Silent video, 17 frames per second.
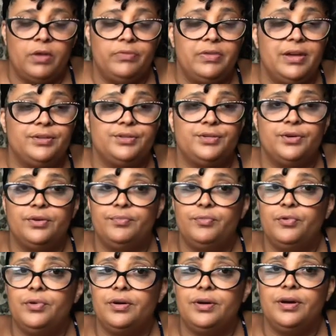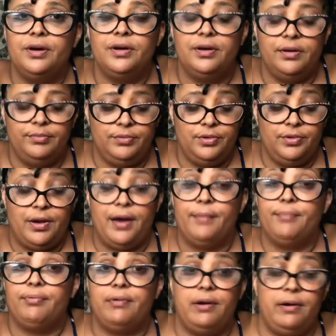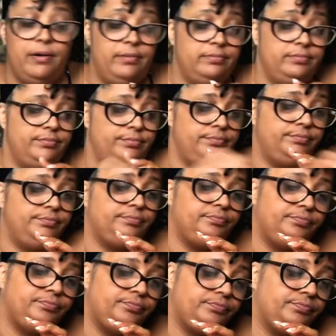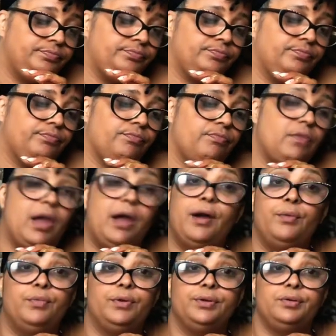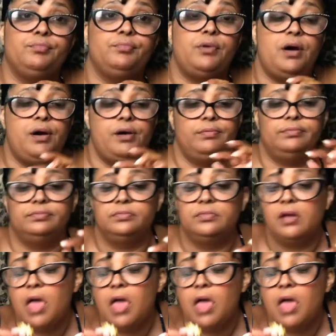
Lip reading: that turmoil come, you got a problem. I don't want them problems.